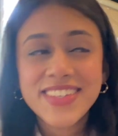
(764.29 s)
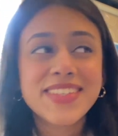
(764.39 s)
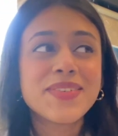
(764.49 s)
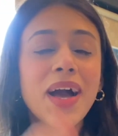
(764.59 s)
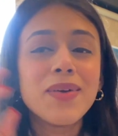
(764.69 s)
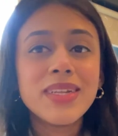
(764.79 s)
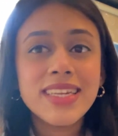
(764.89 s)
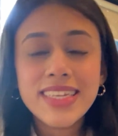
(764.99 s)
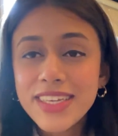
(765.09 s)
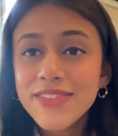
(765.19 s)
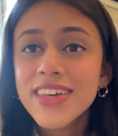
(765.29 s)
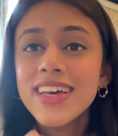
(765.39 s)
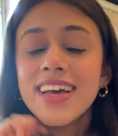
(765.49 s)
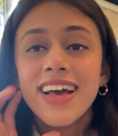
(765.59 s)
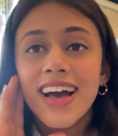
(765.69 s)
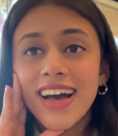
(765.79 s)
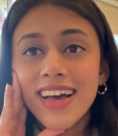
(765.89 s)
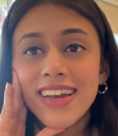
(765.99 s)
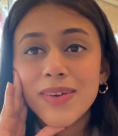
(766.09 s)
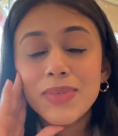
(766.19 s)
so I will leave
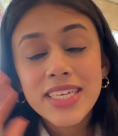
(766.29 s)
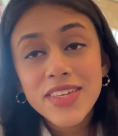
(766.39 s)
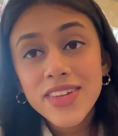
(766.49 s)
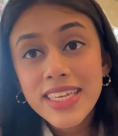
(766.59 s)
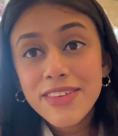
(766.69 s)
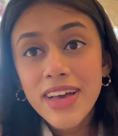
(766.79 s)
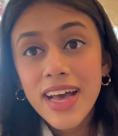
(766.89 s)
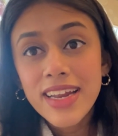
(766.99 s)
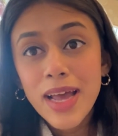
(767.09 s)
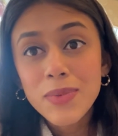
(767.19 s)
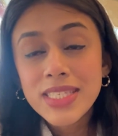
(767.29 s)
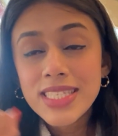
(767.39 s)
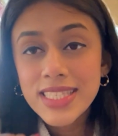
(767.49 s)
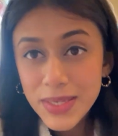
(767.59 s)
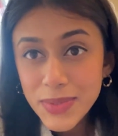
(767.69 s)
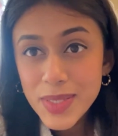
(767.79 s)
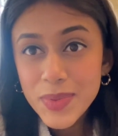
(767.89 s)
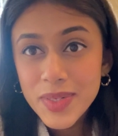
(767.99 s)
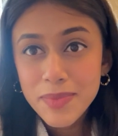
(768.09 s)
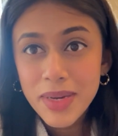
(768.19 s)
and I will take your leave, and I will see you
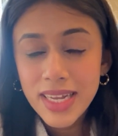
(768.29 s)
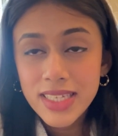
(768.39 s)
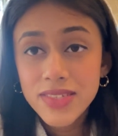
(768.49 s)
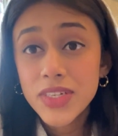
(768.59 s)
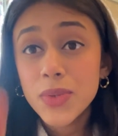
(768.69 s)
soon in my next video.